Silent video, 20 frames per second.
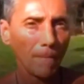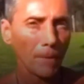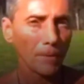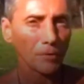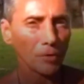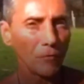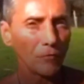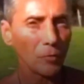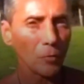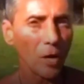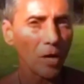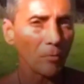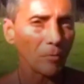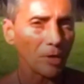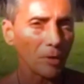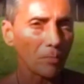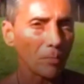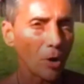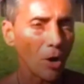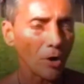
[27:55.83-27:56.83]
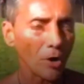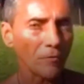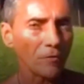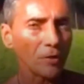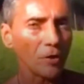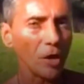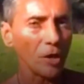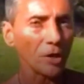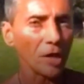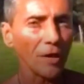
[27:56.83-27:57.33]
So if you want to be a part
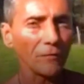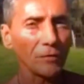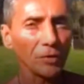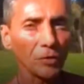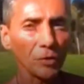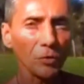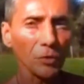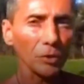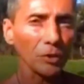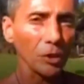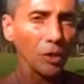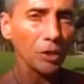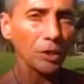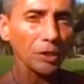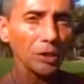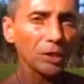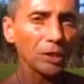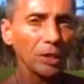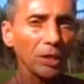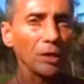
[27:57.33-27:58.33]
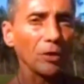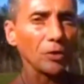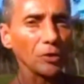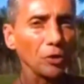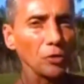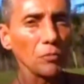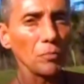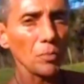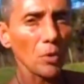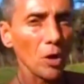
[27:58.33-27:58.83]
of it, all you have to do is look and see. Are
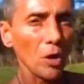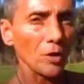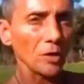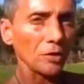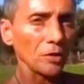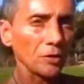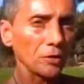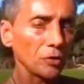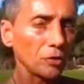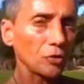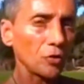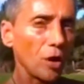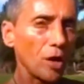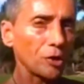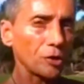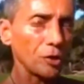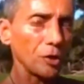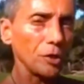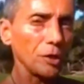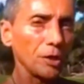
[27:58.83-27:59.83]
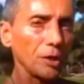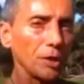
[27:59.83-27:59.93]
you a part of the destruction